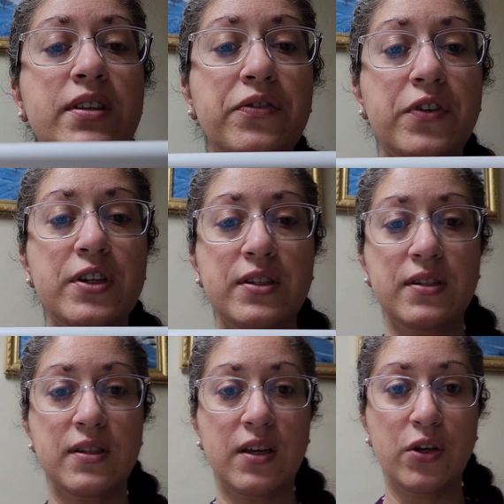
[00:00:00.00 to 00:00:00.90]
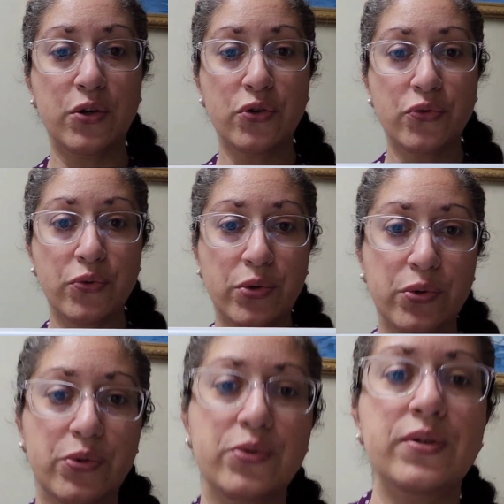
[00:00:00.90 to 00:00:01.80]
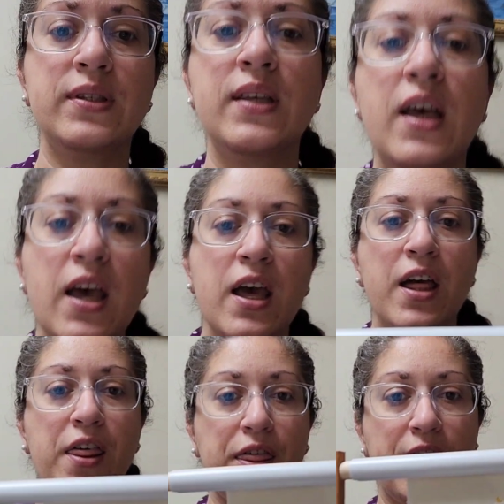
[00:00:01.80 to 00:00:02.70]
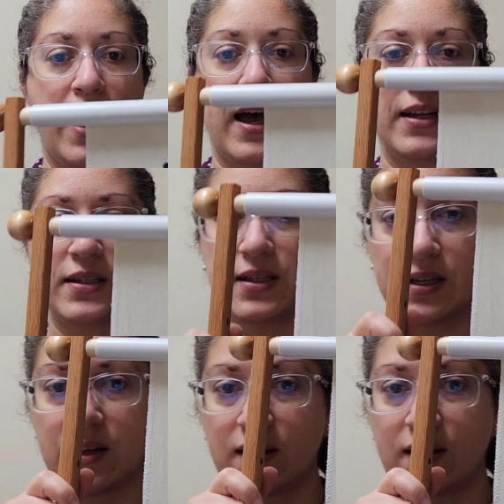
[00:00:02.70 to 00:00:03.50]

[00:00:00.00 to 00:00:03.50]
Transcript: the first cruise that